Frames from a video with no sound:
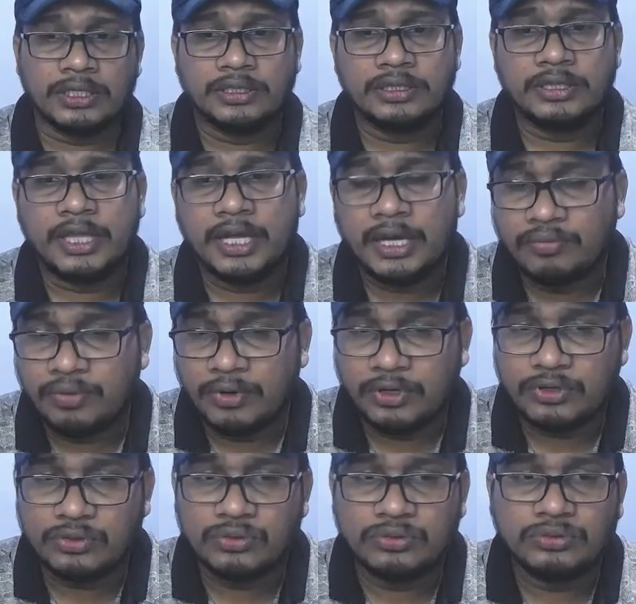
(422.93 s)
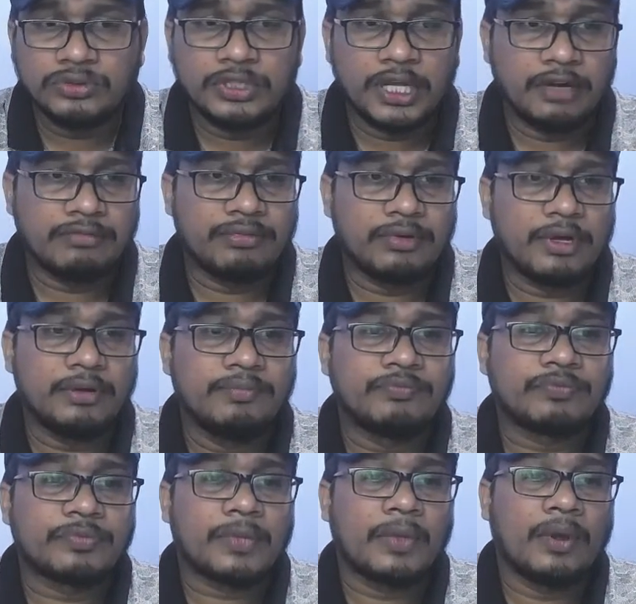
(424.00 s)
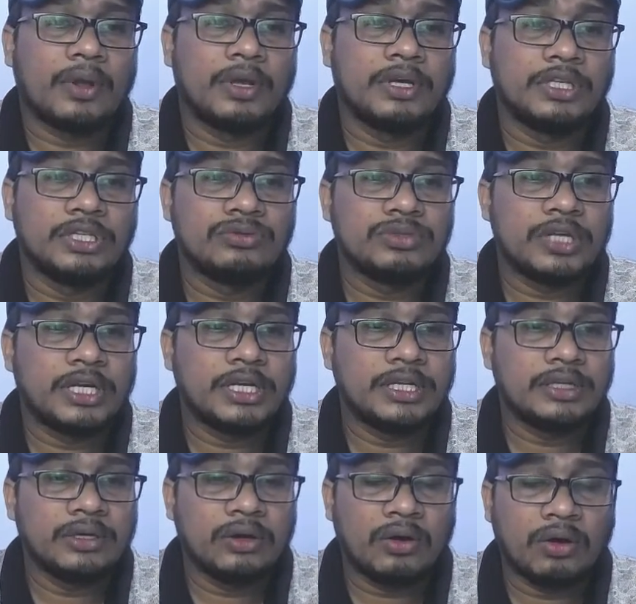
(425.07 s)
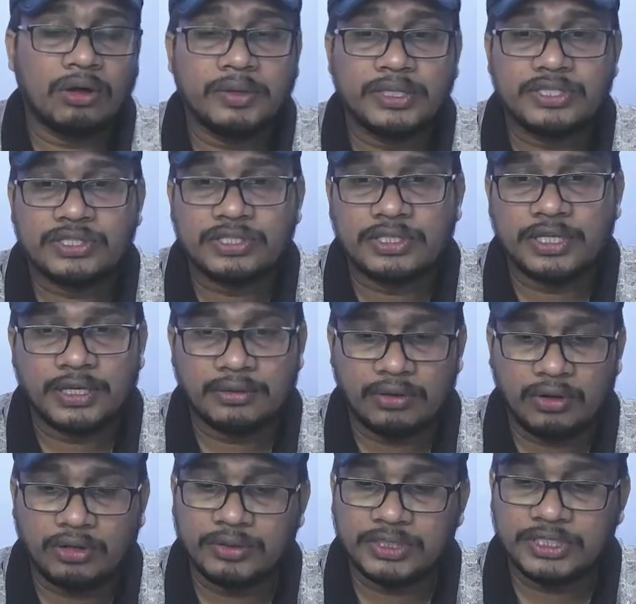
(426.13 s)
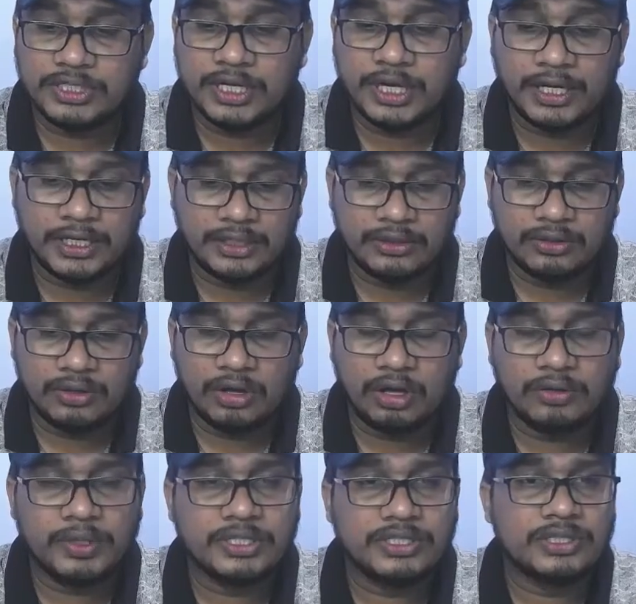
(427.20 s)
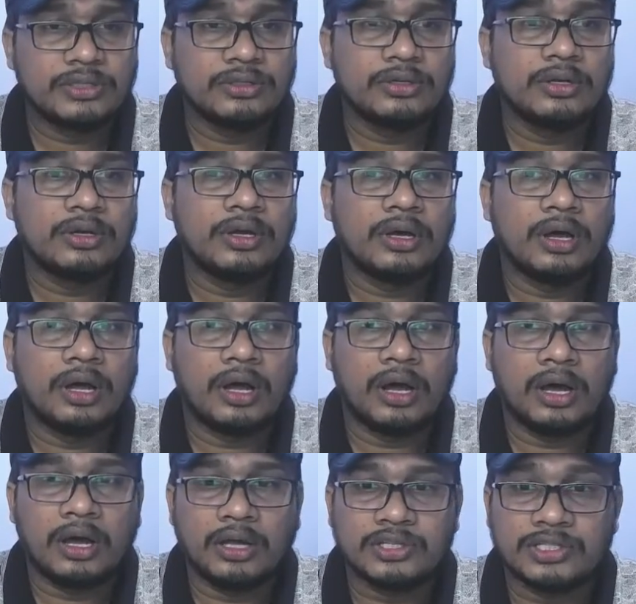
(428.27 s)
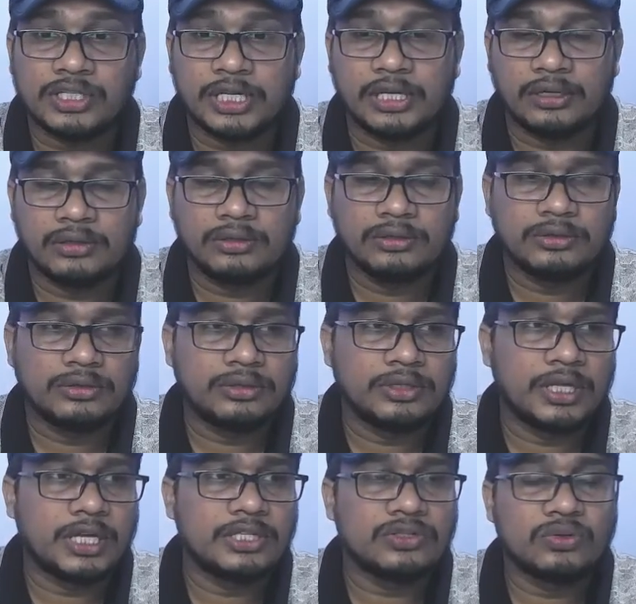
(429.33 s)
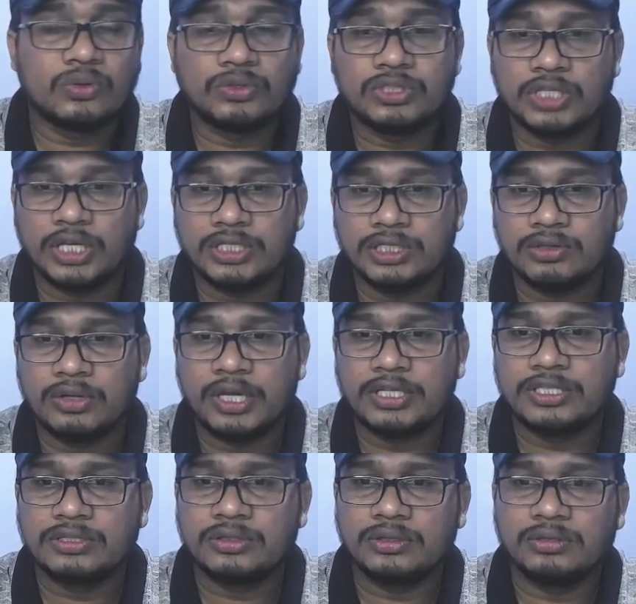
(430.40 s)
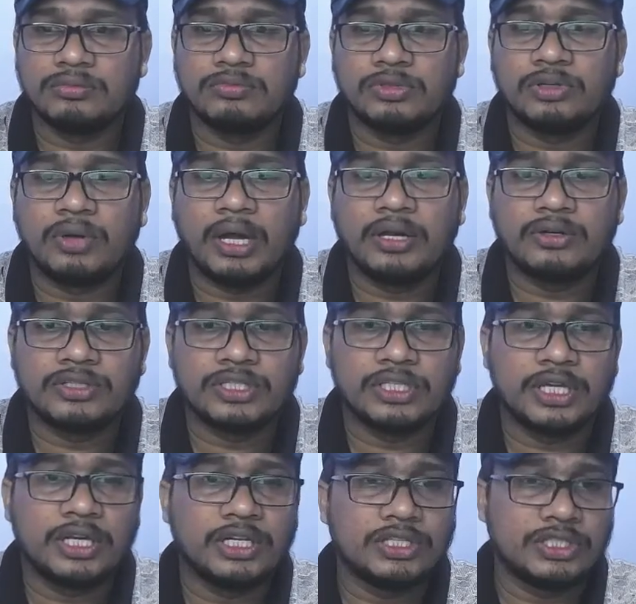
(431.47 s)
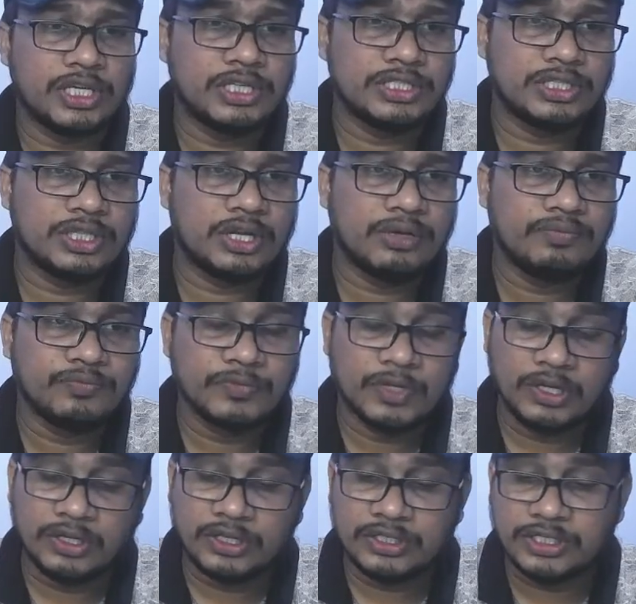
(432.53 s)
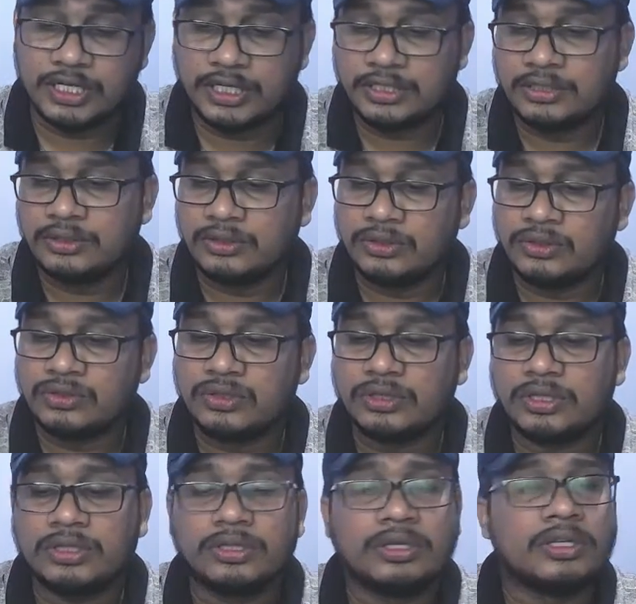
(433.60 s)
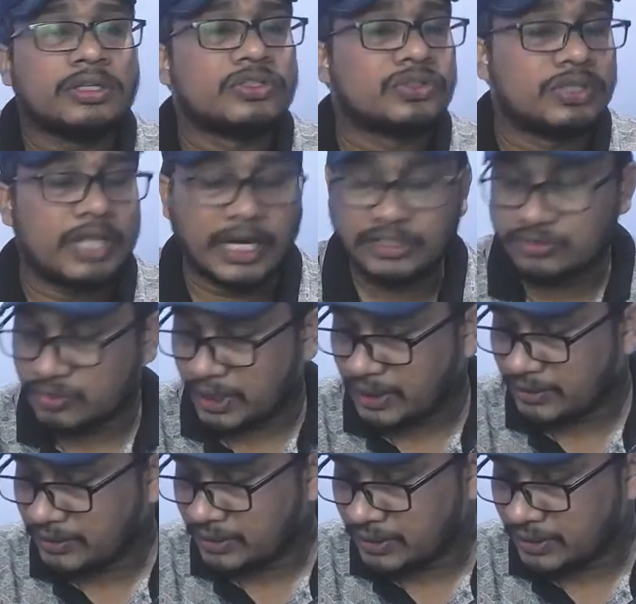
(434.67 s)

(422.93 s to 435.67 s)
they refer usually always steady, always still. There is no change. You cannot see any change in the state. So that's why